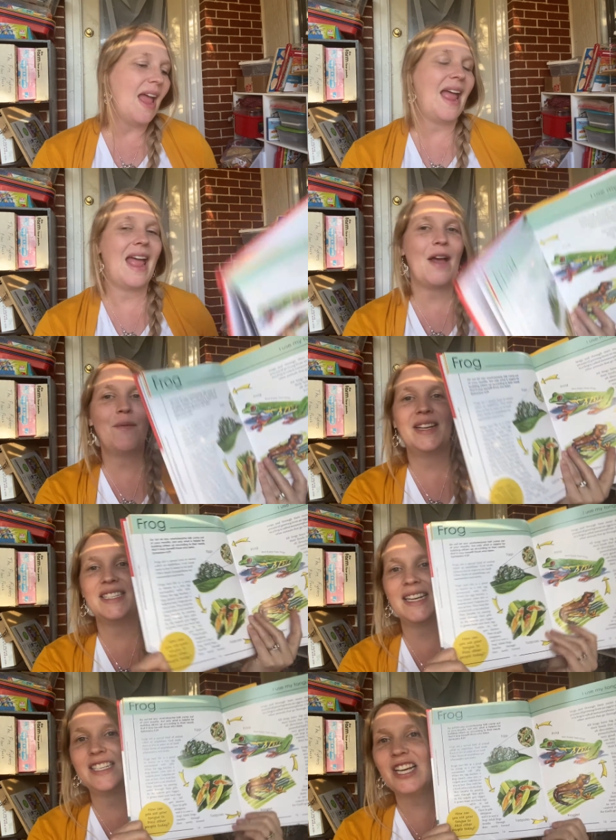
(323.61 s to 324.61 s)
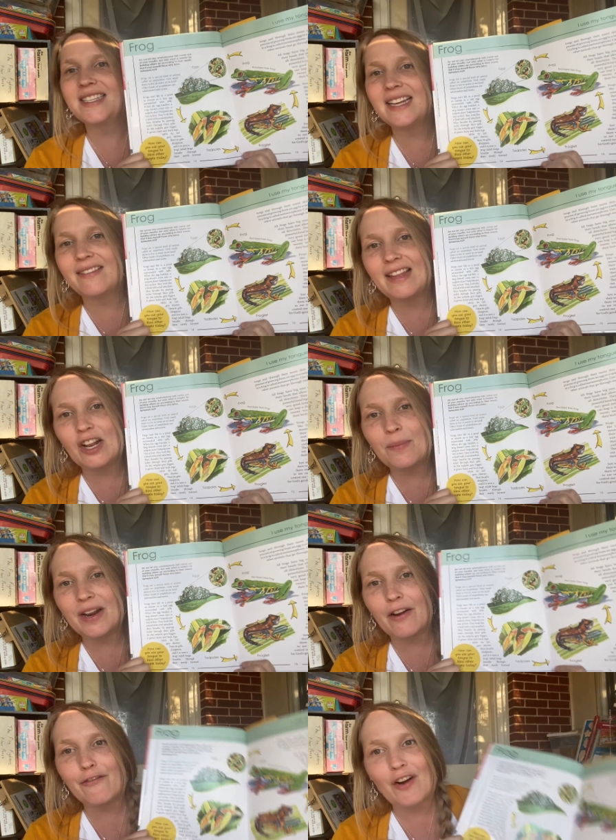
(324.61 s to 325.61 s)
And we did just a little
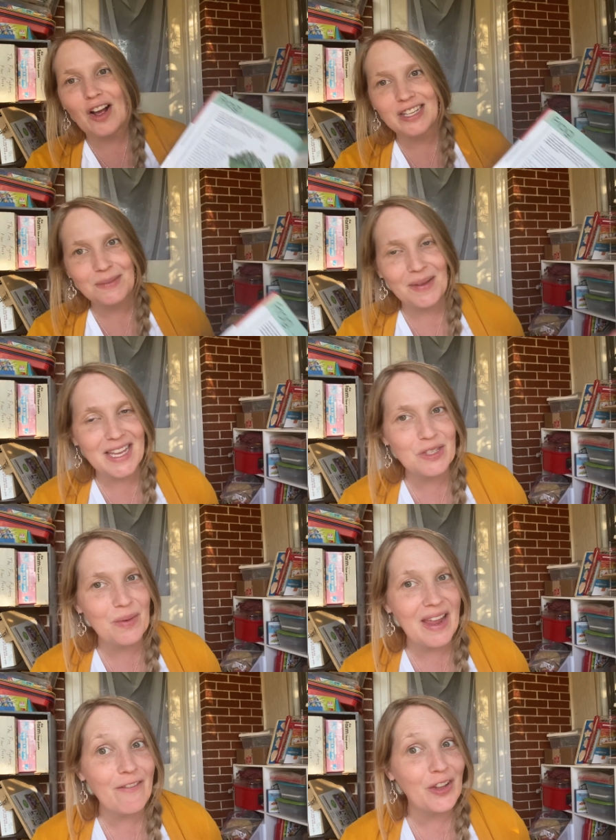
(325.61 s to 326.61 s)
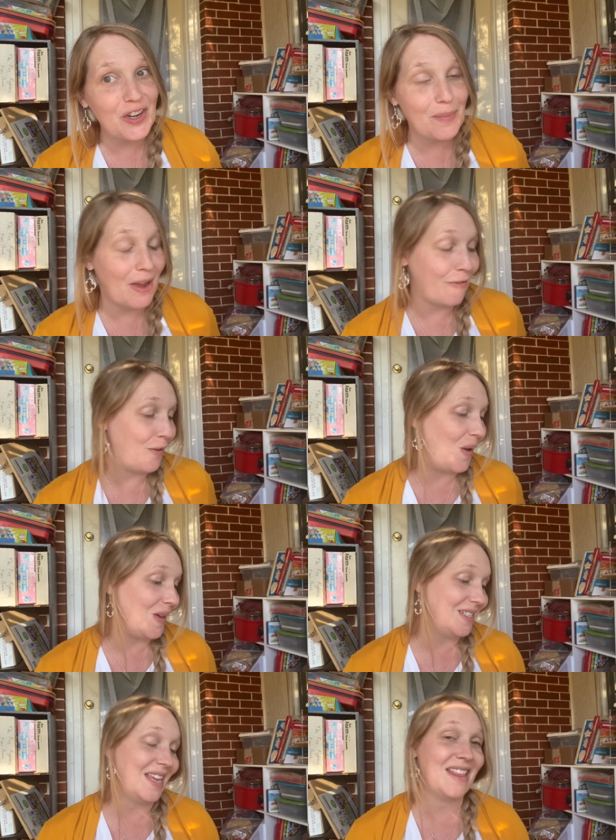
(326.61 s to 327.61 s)
bit on frogs because we have learned about
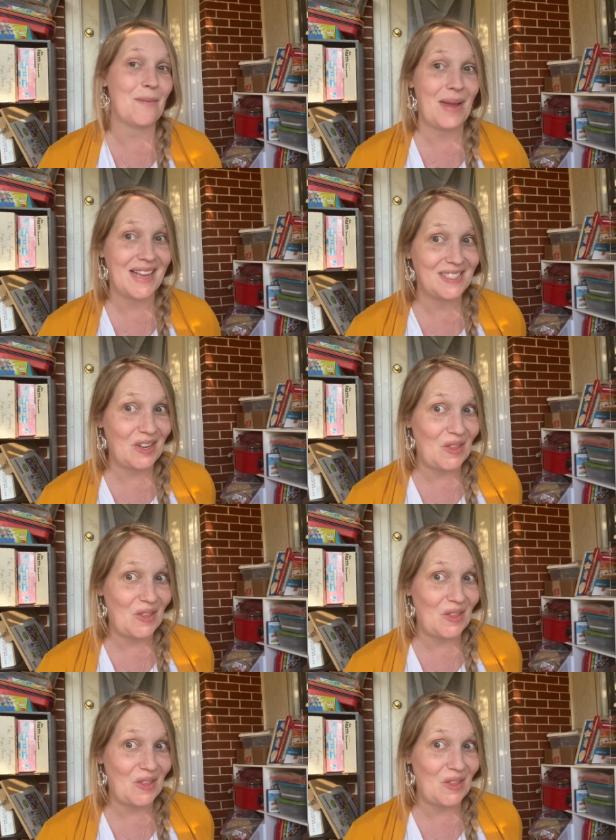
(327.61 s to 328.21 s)
frogs in the past